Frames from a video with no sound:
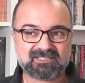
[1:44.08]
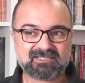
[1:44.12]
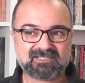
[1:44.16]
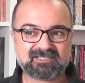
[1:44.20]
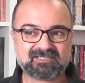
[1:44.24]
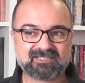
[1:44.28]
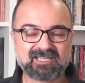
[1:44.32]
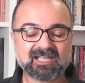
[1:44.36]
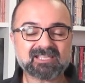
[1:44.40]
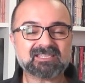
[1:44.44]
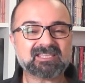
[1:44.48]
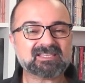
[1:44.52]

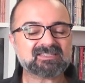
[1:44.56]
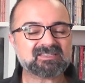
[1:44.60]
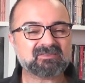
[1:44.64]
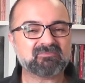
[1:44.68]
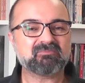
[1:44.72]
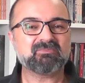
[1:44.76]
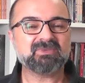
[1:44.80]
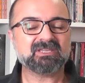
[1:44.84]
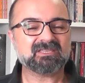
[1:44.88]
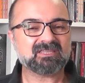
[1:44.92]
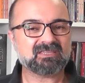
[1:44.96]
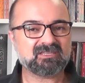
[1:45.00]
That doesn't
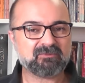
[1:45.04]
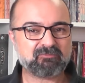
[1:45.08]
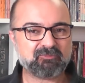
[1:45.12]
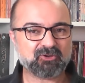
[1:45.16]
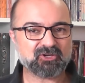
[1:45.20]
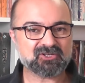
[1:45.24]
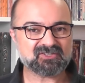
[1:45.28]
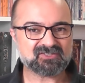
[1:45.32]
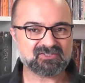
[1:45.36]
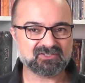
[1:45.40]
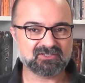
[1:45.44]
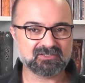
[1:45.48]
mean that the
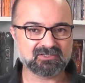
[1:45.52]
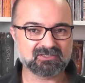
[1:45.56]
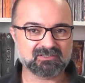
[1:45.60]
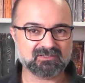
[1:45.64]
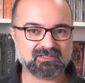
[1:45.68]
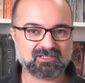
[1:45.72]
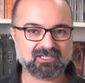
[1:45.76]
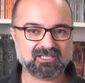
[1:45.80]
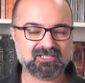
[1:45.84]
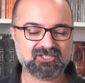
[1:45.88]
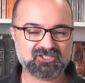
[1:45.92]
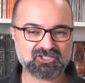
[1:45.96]
person
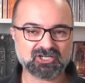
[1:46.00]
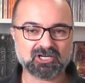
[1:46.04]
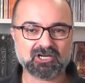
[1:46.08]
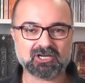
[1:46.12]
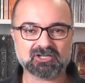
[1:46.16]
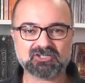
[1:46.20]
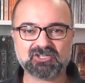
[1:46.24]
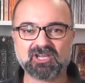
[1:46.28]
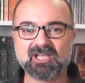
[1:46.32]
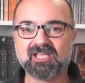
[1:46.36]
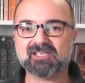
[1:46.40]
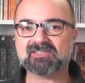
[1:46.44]
in
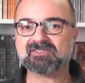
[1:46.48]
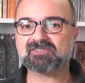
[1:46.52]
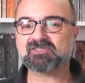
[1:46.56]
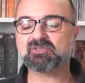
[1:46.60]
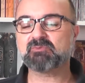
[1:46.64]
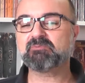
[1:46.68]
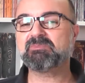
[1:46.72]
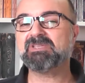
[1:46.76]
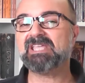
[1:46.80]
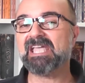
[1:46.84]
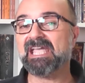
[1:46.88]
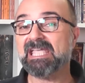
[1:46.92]
charge has to
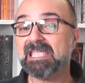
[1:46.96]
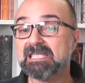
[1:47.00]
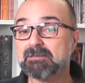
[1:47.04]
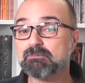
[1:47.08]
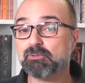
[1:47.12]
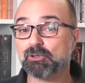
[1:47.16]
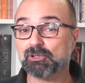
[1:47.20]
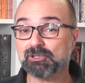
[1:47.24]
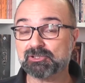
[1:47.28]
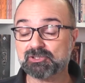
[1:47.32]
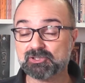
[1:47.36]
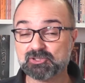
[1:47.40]
be
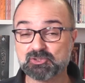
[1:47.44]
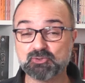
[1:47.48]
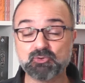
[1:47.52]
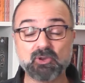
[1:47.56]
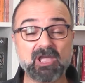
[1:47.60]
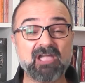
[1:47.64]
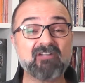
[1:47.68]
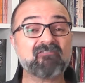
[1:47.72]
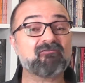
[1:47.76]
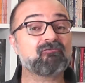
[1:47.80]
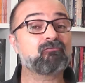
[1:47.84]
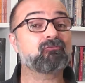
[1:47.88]
able to do
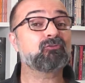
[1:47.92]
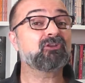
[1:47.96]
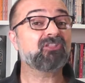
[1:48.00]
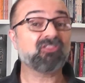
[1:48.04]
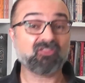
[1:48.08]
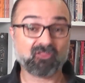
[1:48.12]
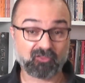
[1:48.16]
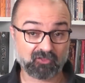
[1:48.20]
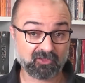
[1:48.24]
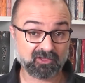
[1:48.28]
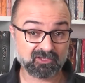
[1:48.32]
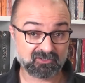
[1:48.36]

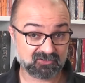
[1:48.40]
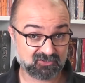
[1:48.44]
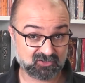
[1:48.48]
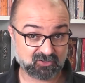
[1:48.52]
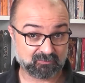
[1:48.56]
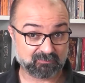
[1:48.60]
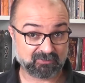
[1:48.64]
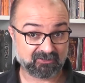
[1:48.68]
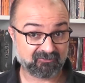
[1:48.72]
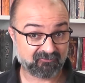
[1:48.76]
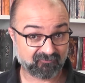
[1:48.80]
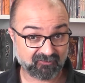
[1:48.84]
everything to
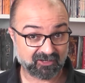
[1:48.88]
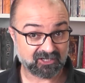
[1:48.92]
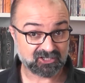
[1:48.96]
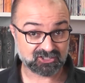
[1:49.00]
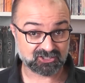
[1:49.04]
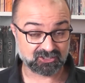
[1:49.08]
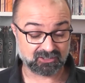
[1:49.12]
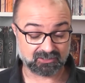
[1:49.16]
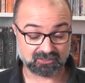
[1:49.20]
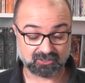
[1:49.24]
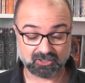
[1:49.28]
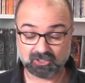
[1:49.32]

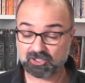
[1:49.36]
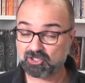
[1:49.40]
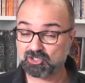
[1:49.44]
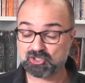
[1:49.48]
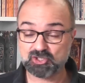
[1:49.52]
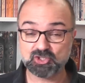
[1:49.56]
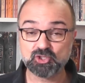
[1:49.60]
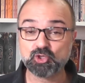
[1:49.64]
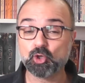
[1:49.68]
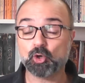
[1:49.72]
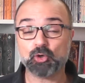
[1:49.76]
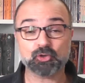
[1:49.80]
perfection.
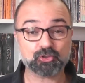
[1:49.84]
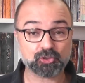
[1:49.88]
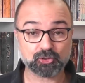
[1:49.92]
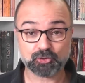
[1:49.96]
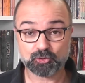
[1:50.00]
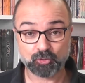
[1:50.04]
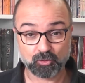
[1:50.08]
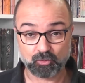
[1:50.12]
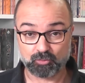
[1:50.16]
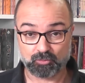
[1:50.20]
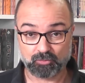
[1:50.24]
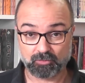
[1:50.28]
Not at
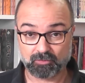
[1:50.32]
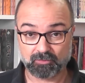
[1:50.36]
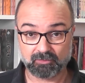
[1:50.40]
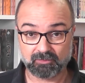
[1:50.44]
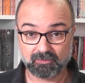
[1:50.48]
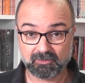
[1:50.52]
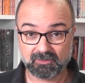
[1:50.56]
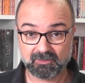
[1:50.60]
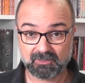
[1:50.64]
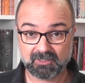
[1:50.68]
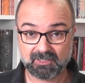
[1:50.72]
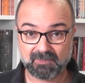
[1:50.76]
all.
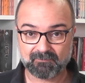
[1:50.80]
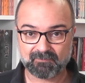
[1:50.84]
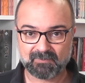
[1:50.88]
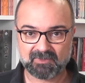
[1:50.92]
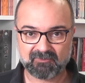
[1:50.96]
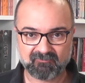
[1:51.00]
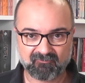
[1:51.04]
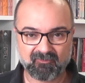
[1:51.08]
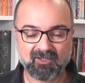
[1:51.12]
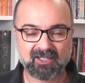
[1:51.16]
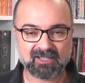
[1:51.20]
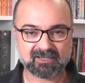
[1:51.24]
In
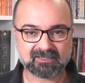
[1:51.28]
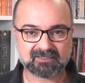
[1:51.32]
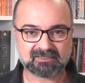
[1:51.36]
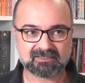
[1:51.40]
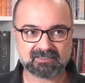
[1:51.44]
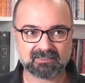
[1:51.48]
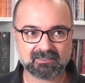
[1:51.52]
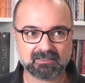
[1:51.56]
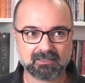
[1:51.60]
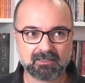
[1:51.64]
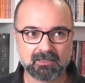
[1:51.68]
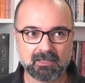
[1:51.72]
fact,
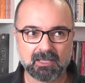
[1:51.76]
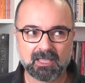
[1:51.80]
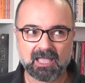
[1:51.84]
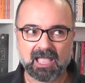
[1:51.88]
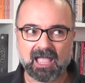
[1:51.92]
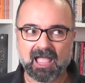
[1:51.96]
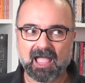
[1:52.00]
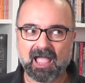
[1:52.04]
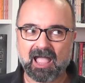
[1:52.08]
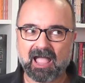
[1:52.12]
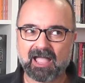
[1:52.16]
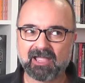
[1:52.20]

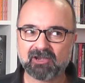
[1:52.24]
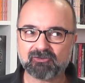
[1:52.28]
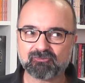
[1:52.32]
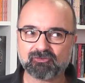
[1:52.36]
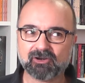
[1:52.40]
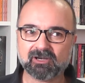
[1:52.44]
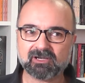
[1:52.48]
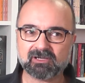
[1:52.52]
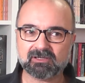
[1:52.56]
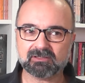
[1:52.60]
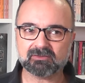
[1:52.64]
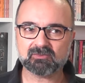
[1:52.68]
I
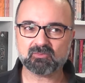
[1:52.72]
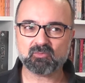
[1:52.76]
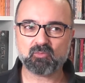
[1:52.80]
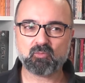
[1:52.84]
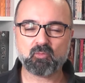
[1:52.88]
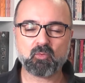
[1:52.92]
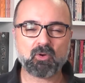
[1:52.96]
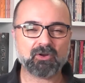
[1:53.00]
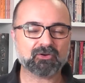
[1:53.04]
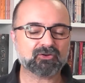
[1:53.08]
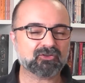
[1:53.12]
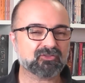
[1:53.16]
reckon
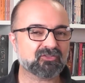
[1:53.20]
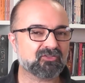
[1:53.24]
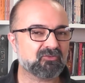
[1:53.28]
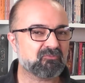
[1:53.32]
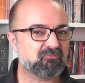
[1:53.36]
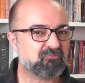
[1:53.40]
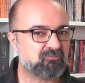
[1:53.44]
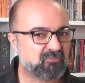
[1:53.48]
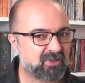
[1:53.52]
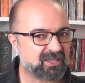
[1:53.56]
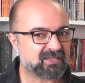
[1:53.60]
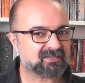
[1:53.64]
one of the
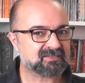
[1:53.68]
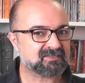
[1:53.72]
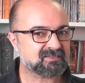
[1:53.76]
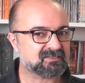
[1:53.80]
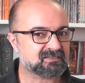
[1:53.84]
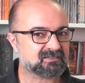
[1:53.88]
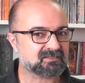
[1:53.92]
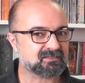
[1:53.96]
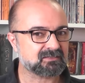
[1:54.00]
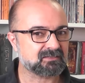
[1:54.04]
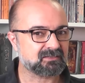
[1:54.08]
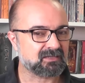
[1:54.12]

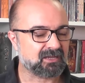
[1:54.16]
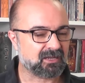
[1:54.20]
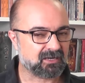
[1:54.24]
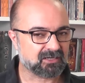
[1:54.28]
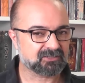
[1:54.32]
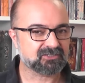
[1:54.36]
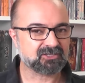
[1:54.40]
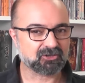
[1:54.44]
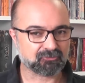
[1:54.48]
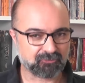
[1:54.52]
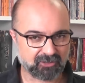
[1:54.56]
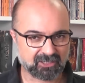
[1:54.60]
best
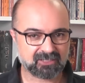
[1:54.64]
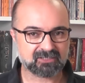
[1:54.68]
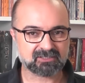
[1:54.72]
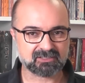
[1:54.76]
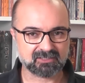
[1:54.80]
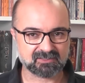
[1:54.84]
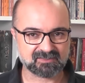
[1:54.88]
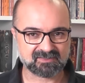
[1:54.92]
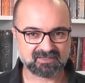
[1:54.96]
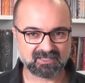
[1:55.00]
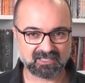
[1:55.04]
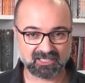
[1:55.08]
art
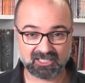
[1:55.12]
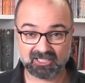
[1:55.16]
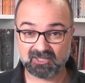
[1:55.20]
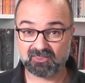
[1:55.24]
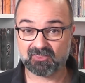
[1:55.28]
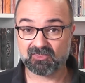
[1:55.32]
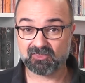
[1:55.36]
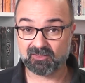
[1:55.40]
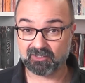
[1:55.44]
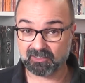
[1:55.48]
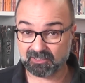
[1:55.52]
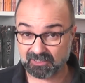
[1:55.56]
directors
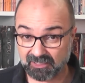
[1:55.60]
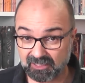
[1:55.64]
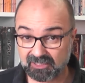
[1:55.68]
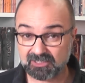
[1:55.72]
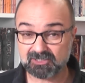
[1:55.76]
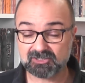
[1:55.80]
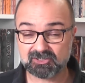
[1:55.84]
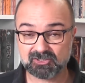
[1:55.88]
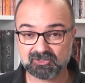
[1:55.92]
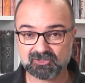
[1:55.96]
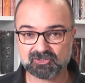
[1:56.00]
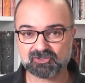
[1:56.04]
in the
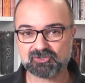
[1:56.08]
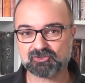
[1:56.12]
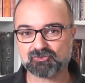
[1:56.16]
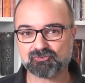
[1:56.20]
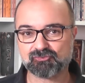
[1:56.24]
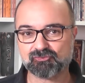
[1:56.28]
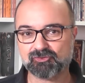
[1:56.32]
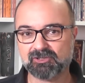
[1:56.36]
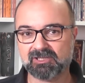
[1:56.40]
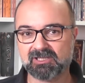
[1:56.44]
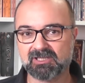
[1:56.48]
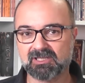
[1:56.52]

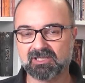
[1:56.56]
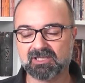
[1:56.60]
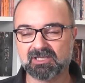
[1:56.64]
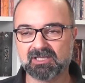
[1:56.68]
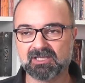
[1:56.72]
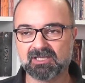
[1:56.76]
industry